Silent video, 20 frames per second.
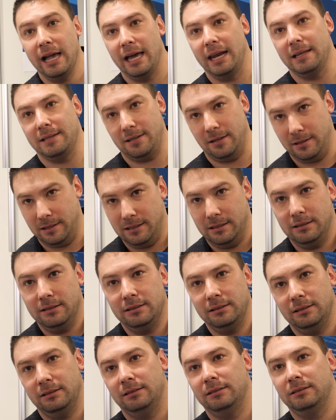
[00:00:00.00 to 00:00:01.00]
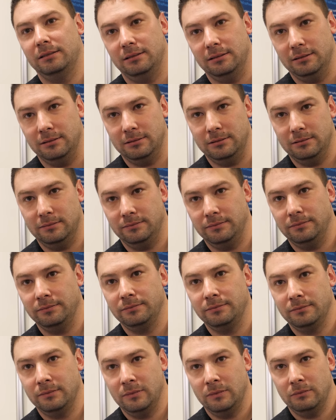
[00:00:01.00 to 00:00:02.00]
So are you going to be able to
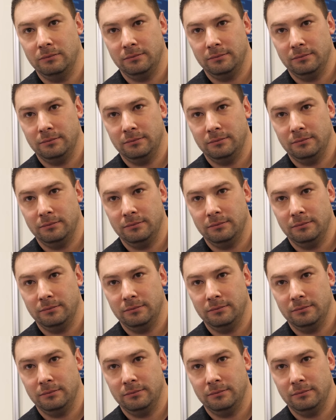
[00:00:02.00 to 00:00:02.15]
have